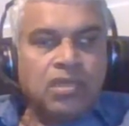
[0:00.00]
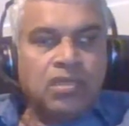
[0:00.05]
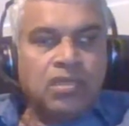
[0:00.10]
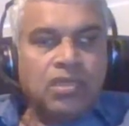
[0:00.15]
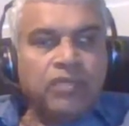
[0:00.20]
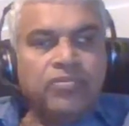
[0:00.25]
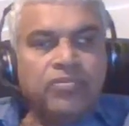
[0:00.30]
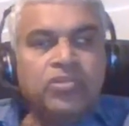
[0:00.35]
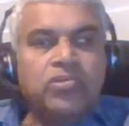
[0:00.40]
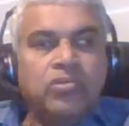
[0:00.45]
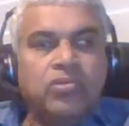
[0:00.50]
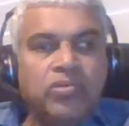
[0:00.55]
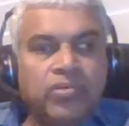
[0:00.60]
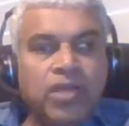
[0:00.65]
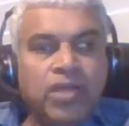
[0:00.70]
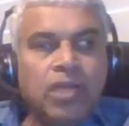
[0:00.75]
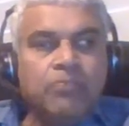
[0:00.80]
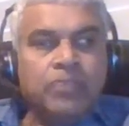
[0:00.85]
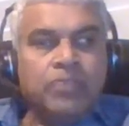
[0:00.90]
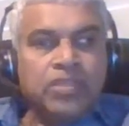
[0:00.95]
And eventually
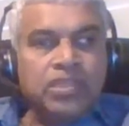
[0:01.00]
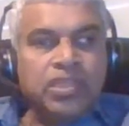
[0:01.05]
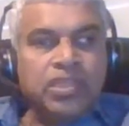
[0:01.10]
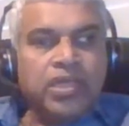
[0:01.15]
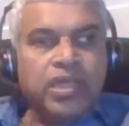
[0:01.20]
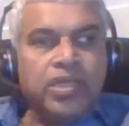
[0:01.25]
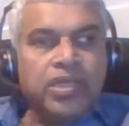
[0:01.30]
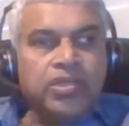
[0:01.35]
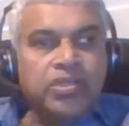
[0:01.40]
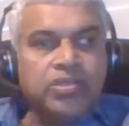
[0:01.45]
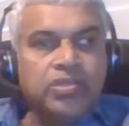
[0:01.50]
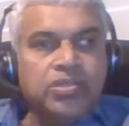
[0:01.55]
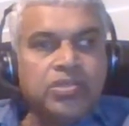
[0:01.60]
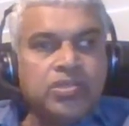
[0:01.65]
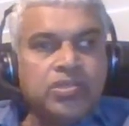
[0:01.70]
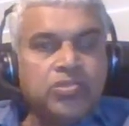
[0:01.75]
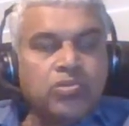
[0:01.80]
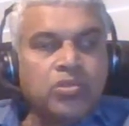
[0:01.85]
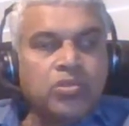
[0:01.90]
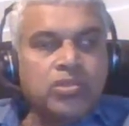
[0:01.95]
we'll have
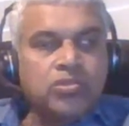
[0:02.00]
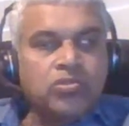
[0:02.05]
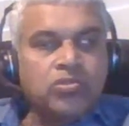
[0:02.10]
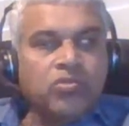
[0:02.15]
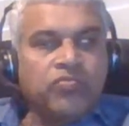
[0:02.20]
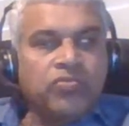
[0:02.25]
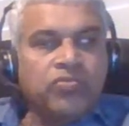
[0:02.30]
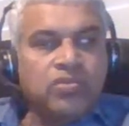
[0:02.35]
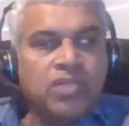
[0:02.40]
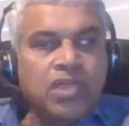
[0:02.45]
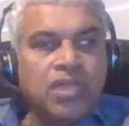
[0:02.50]
presentations, so on and so forth.